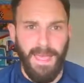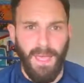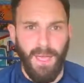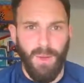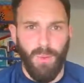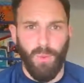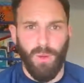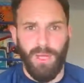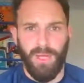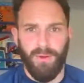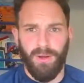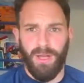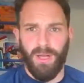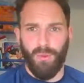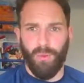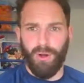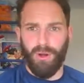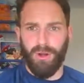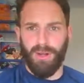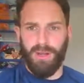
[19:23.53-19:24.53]
we're
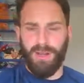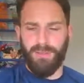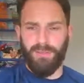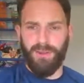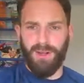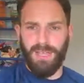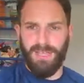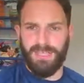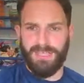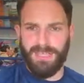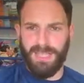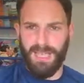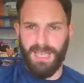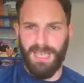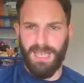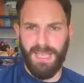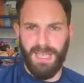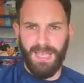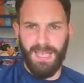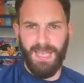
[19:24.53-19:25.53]
on another ace.
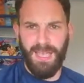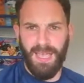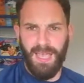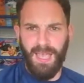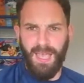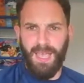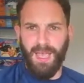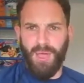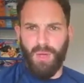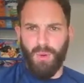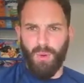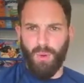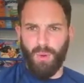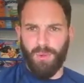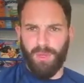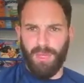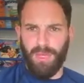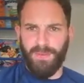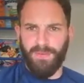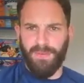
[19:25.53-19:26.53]
What are we
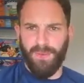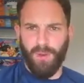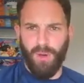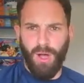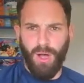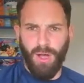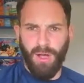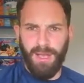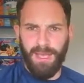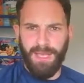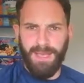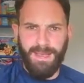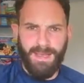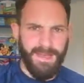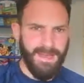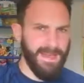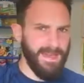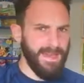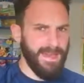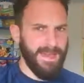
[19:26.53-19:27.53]
going for? High.
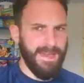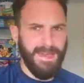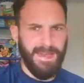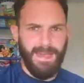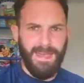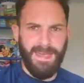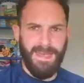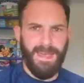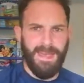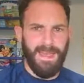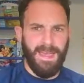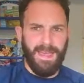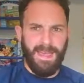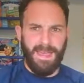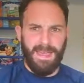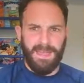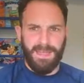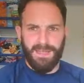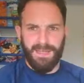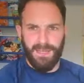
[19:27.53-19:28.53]

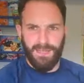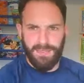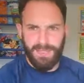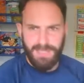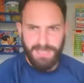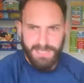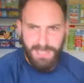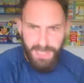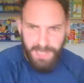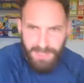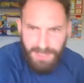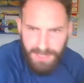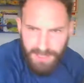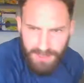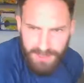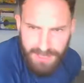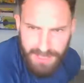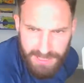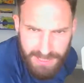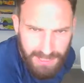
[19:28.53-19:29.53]
Lucy
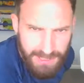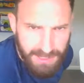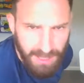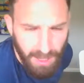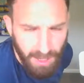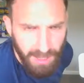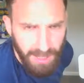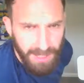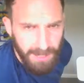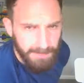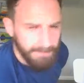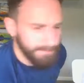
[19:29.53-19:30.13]
says high.